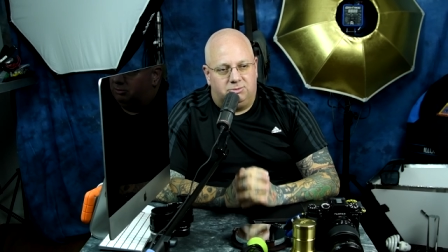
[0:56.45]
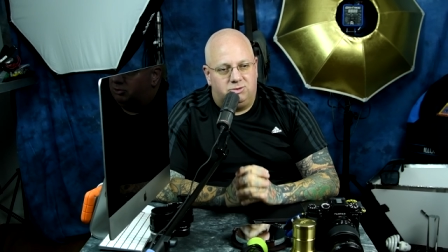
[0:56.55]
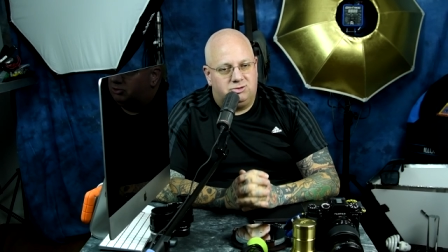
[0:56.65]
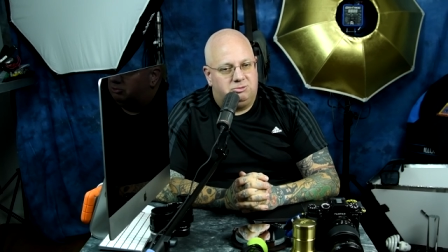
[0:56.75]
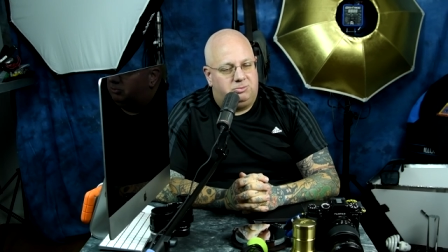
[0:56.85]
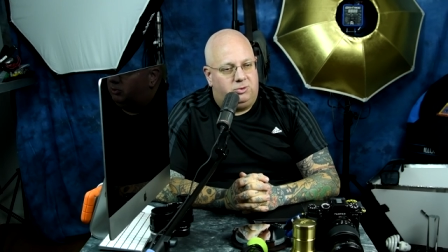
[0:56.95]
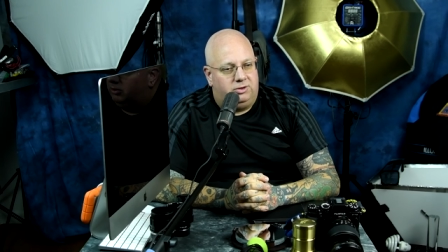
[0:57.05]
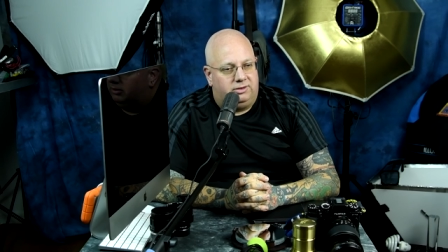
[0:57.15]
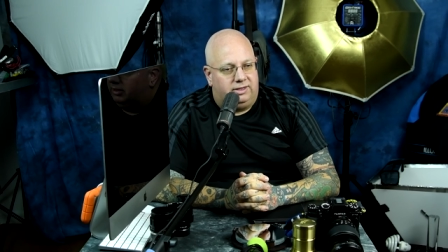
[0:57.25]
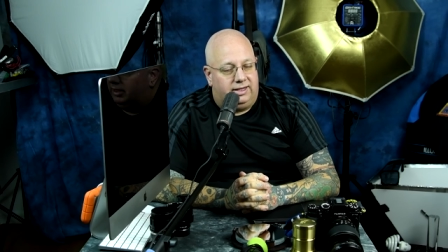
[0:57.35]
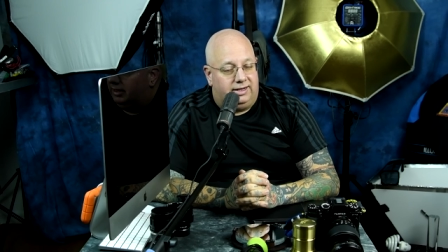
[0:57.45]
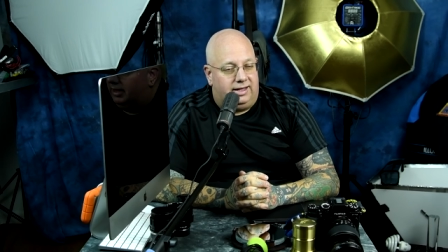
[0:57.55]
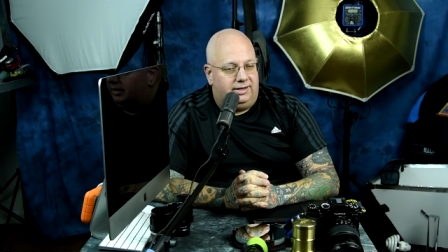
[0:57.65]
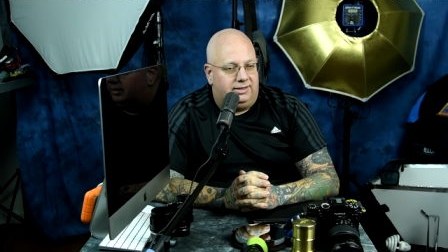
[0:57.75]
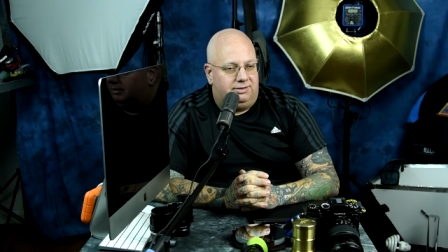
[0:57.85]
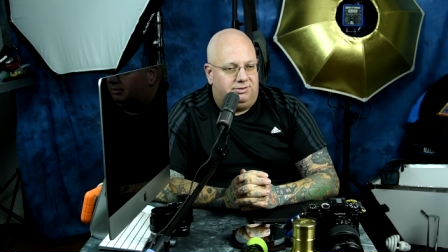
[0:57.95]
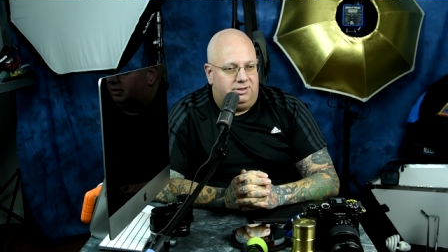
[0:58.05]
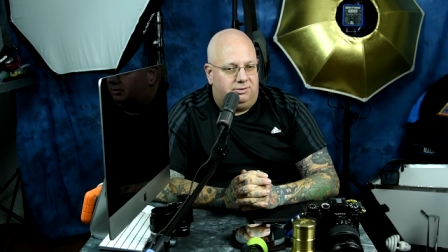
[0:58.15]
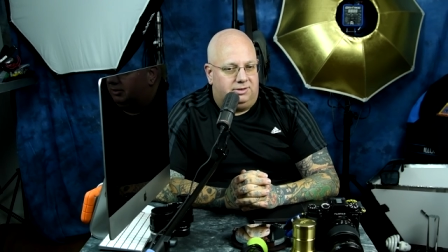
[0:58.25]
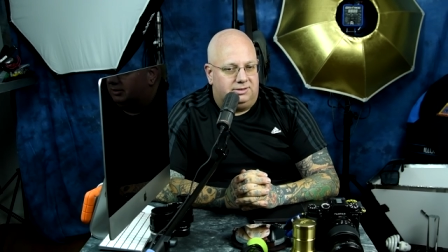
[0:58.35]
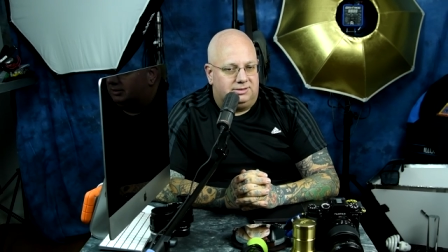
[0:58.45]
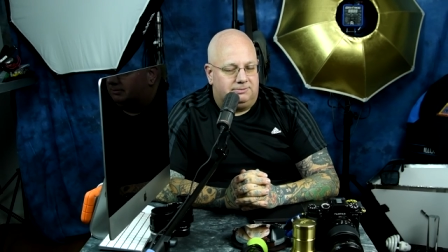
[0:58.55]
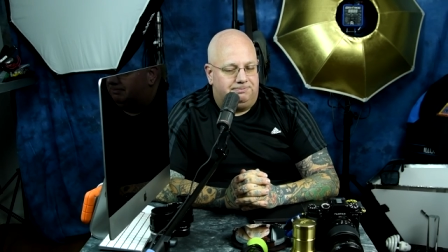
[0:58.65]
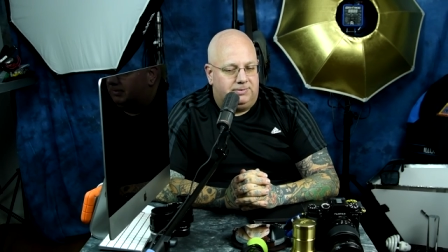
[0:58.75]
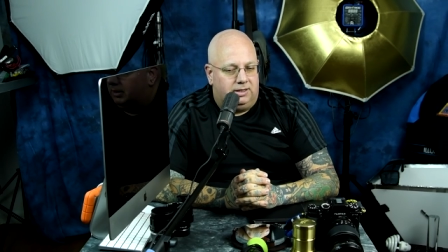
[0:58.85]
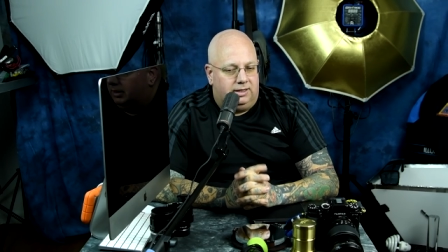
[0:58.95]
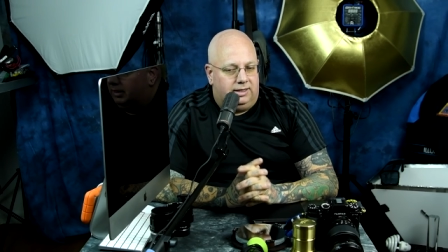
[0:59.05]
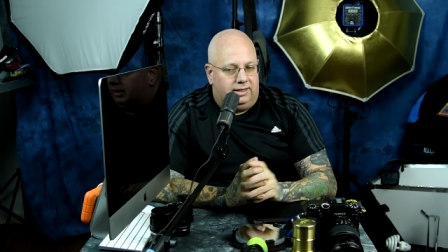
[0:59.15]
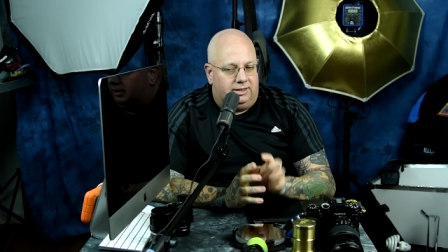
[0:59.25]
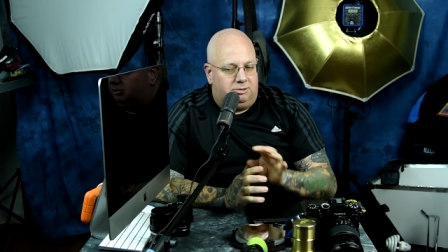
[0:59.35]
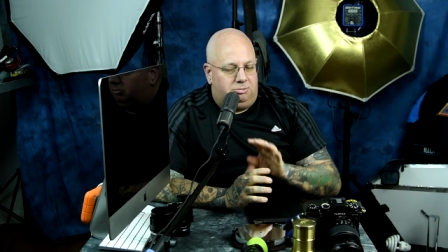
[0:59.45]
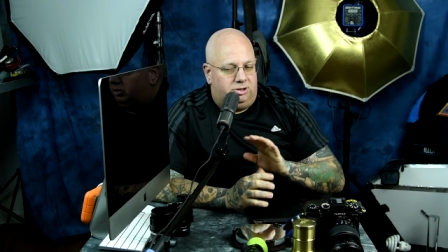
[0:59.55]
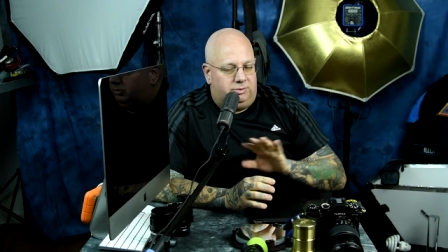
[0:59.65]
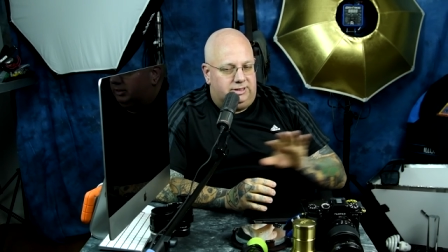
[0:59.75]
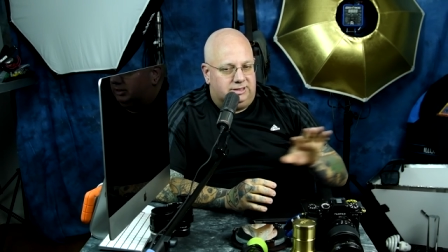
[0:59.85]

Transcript: Most importantly, and I didn't even know this, at the blue